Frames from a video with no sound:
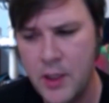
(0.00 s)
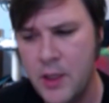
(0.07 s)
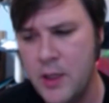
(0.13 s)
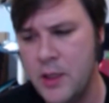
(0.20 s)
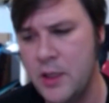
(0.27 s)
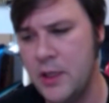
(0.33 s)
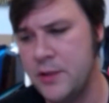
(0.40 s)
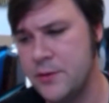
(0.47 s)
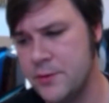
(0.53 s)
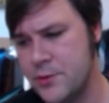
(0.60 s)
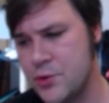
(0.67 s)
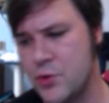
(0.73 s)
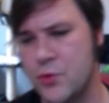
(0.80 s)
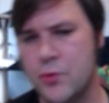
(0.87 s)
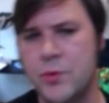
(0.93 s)
in the
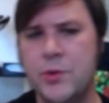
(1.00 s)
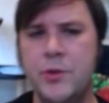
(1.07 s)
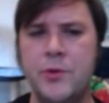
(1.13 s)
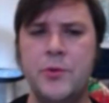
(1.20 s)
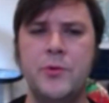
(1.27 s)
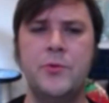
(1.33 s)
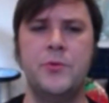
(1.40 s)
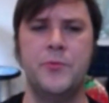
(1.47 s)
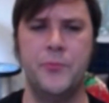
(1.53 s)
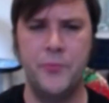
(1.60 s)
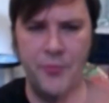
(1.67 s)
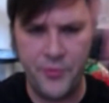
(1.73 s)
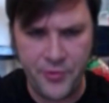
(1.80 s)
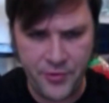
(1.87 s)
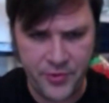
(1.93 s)
true
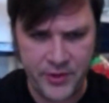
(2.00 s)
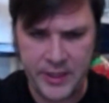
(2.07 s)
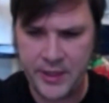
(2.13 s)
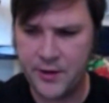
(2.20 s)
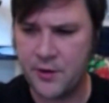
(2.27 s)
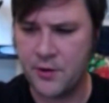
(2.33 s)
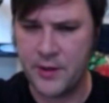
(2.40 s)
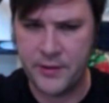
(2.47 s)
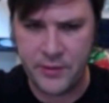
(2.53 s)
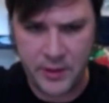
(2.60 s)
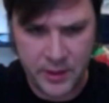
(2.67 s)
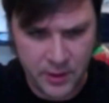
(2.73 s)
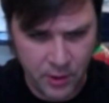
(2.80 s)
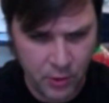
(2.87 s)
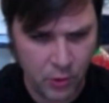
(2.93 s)
theater, in the
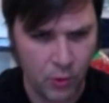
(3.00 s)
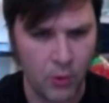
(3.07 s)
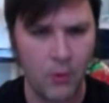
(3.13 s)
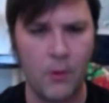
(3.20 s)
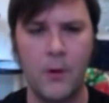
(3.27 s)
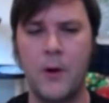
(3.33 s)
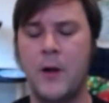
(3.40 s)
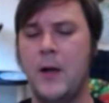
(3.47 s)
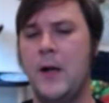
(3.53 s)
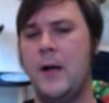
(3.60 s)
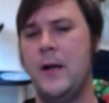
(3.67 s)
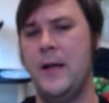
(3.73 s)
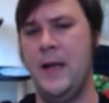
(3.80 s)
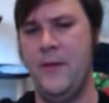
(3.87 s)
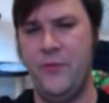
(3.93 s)

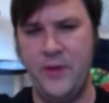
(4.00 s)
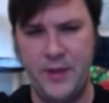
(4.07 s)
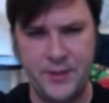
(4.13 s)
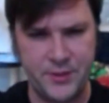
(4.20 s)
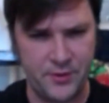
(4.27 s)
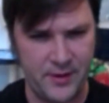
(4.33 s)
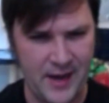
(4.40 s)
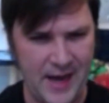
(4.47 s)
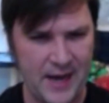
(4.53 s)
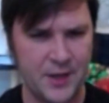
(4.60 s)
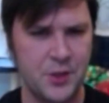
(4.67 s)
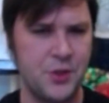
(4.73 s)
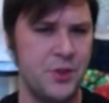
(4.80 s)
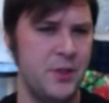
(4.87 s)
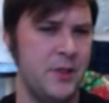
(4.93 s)
agora, and the
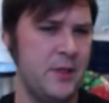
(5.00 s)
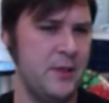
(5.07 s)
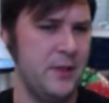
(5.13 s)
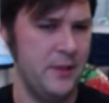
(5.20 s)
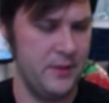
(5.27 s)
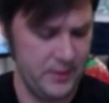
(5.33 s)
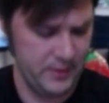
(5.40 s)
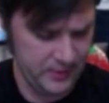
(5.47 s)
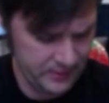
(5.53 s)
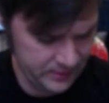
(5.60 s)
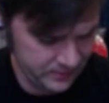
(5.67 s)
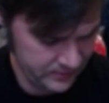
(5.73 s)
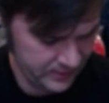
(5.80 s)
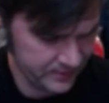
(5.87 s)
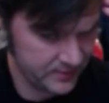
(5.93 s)
interaction, and the
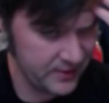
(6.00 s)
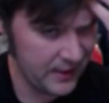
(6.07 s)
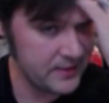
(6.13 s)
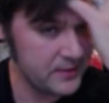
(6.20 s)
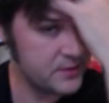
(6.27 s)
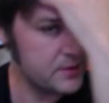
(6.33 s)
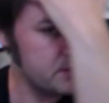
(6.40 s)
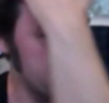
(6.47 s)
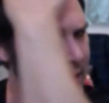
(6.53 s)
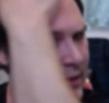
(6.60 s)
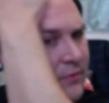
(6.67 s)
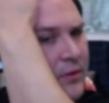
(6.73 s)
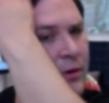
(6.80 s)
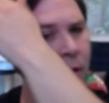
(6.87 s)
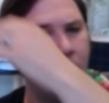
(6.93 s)
intensity of
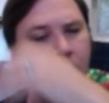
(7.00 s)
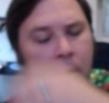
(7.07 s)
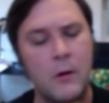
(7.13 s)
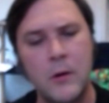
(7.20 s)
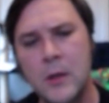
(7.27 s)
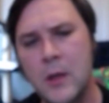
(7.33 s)
it all,